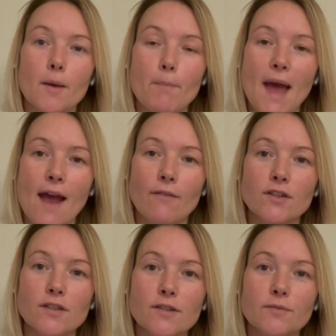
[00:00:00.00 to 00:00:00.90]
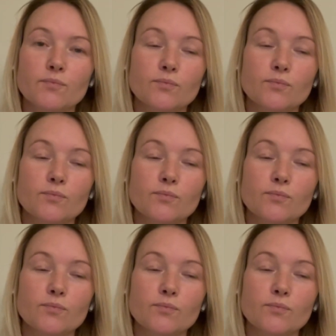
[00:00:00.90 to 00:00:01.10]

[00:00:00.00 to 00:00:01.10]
parent